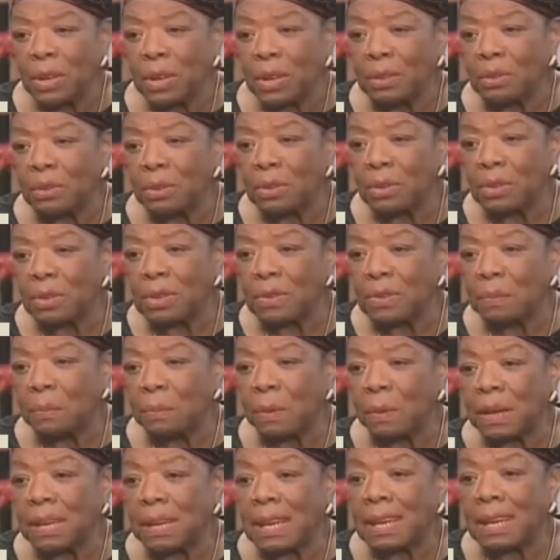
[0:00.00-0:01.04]
through the
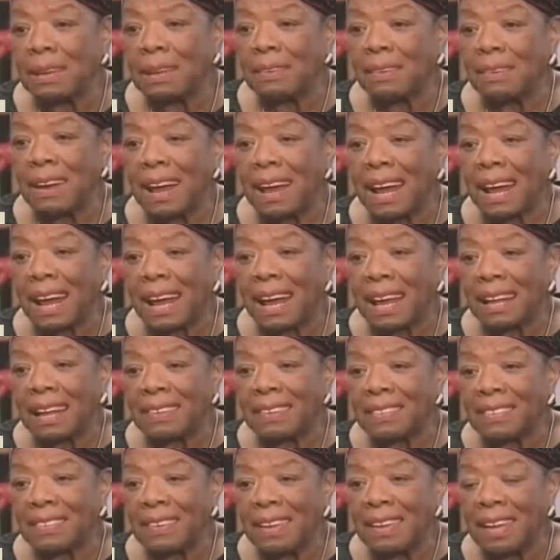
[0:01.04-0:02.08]
springing
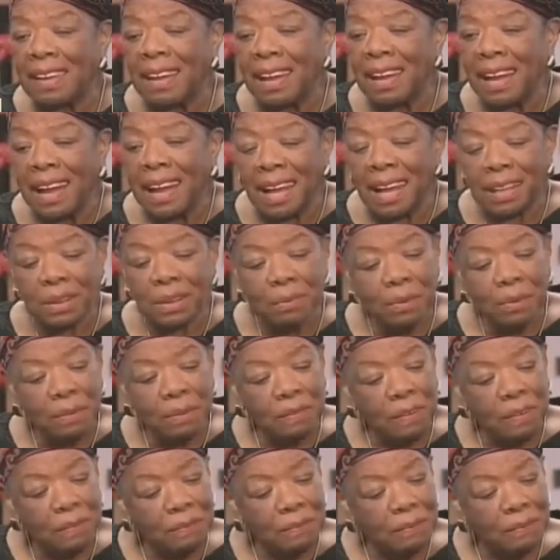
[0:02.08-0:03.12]
grass and the
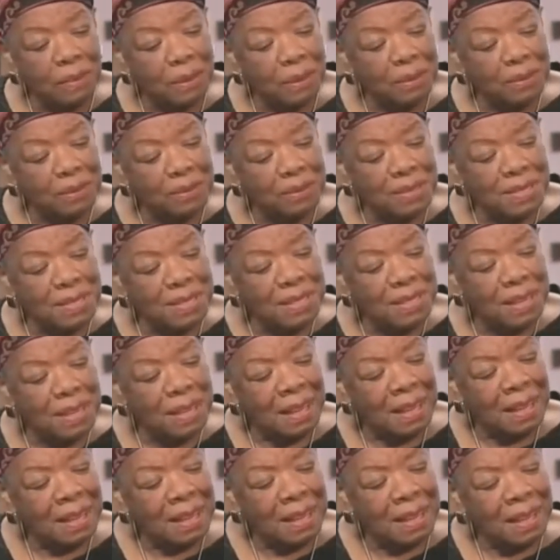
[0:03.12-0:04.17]
river floats
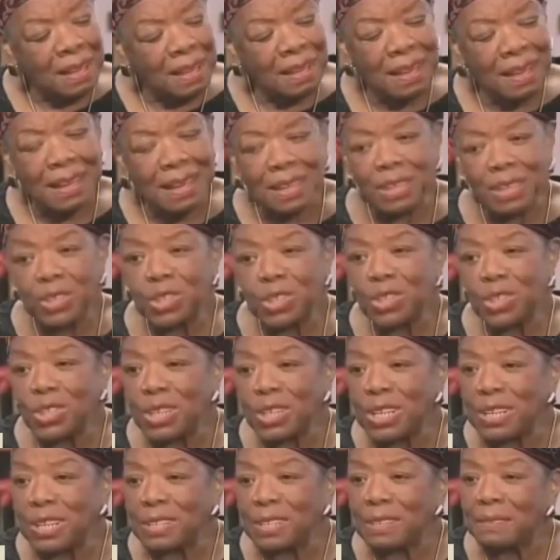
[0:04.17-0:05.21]
like a
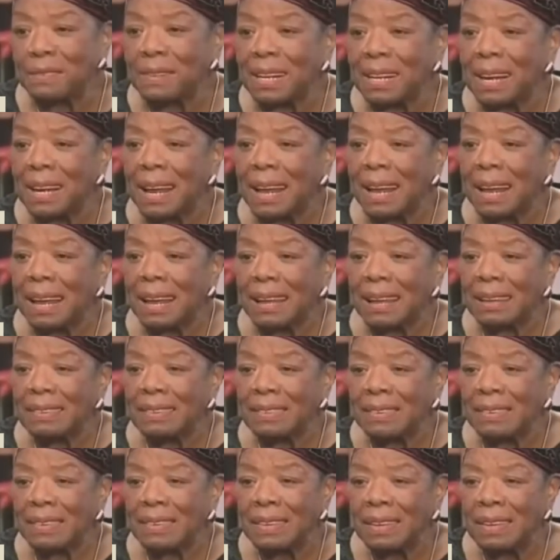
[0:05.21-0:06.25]
sheet of
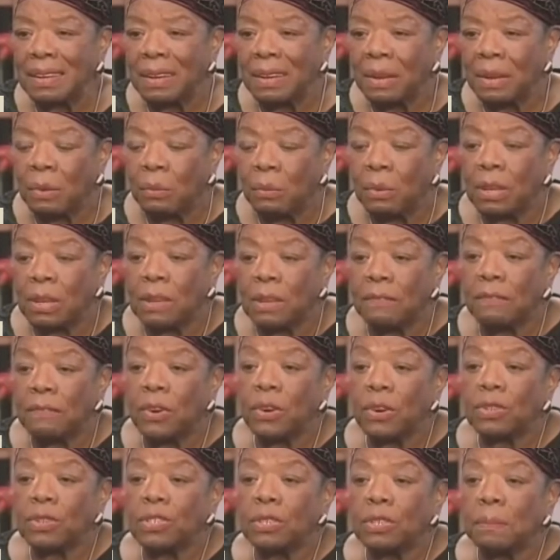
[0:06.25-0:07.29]
glass. When the
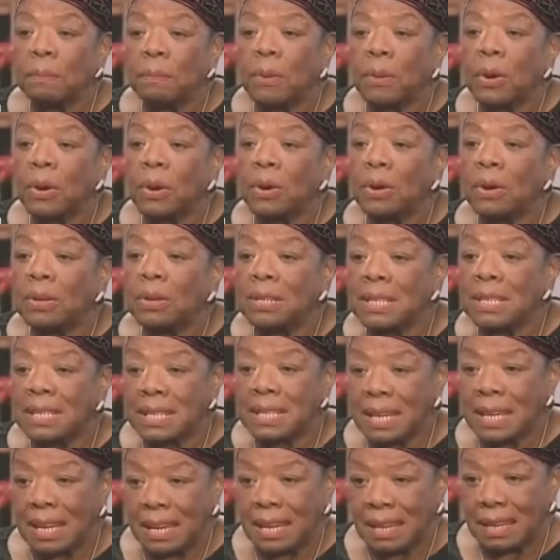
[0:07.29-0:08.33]
first bird
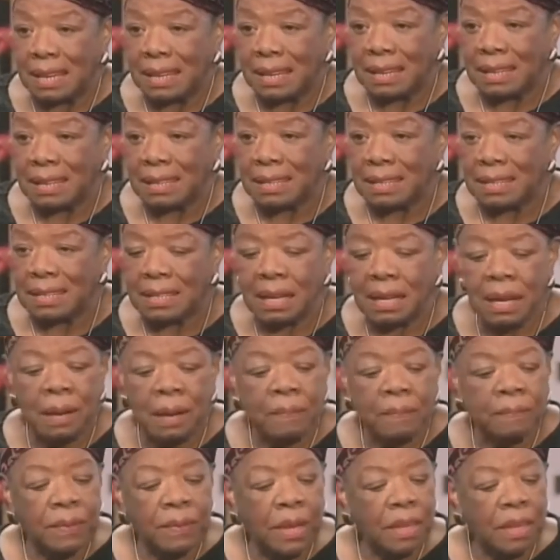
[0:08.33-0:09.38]
sings,
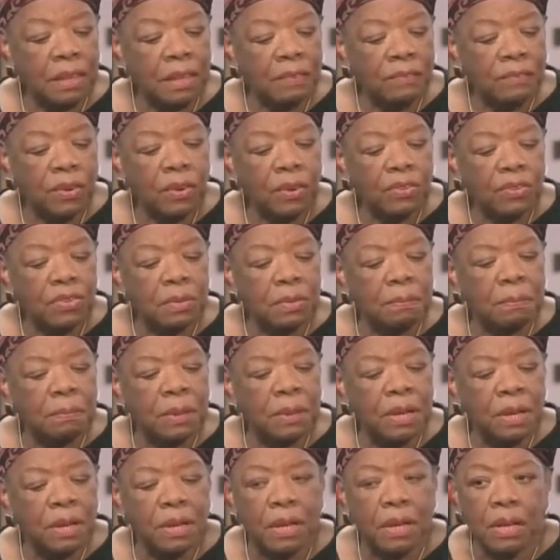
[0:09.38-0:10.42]
and the first
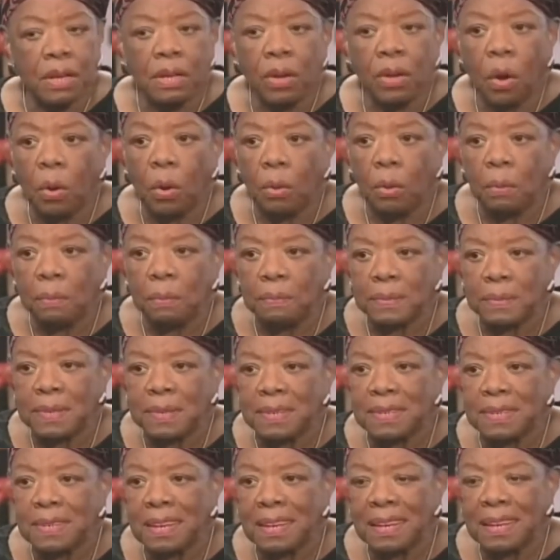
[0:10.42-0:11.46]
bud
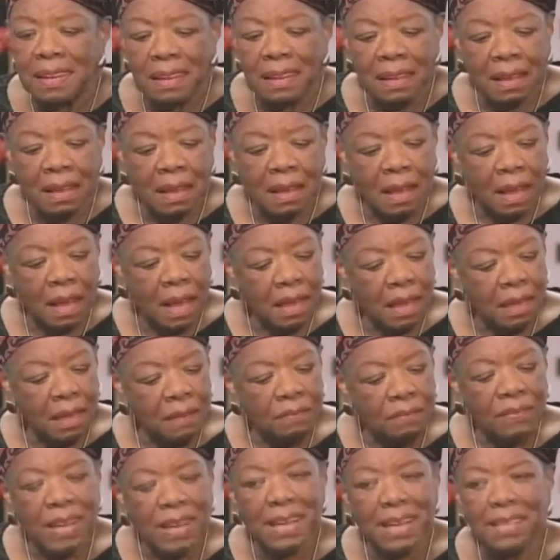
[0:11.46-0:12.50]
opes, and the
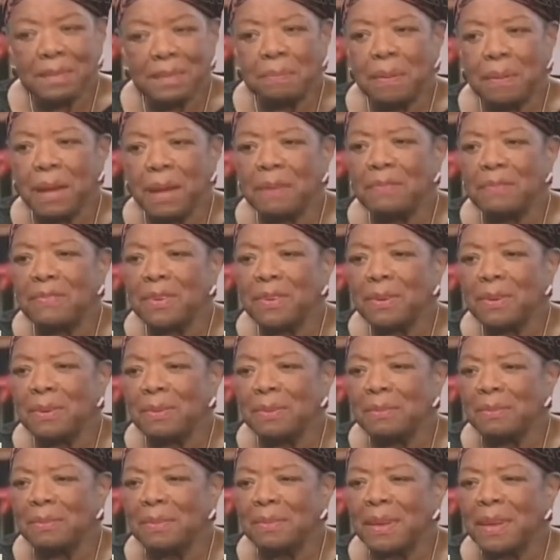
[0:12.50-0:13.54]
faint
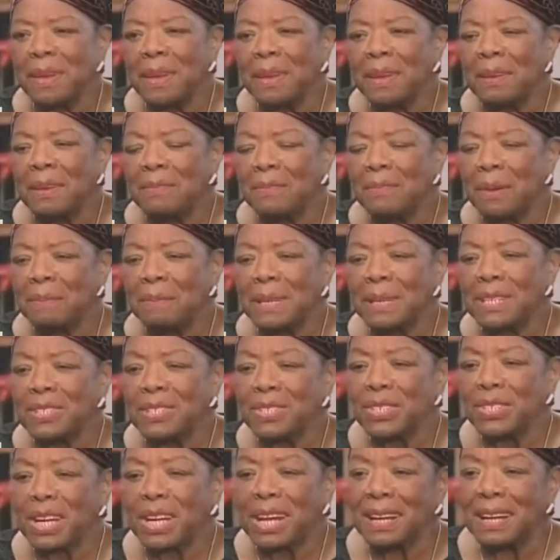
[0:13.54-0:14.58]
perfume from its
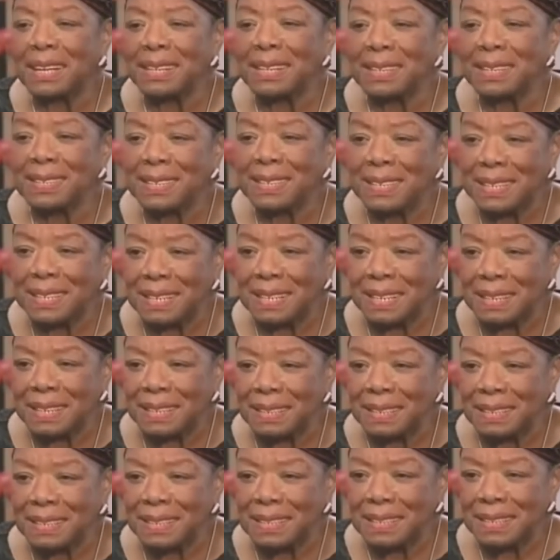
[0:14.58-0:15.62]
chalice
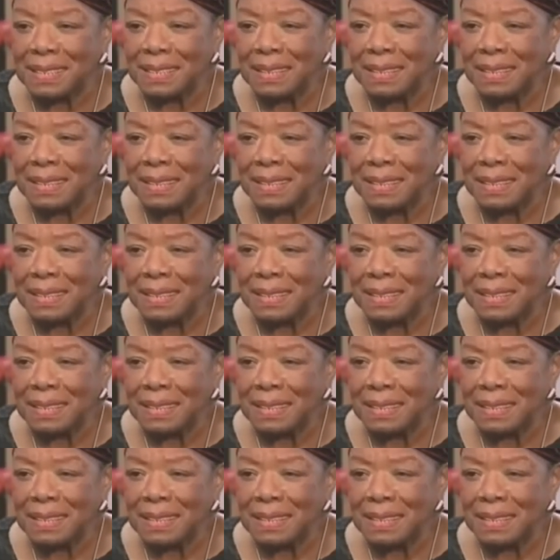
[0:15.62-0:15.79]
steals,